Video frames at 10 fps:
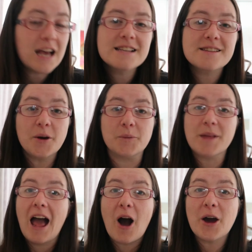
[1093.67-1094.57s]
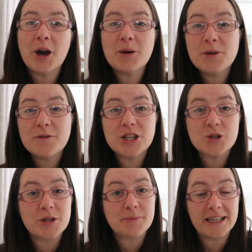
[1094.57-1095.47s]
So, I hope you've
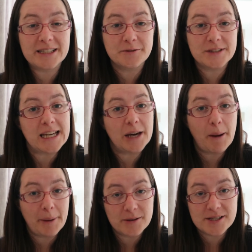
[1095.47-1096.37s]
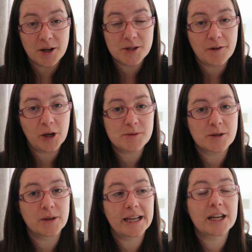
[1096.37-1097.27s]
enjoyed my little video about styles of
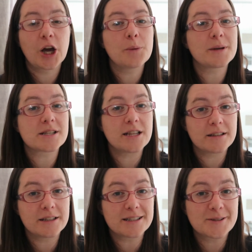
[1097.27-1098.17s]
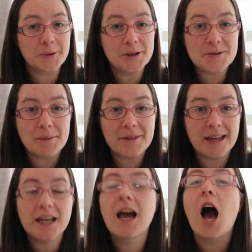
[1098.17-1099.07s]
homeschooling and I hope it's taught you something.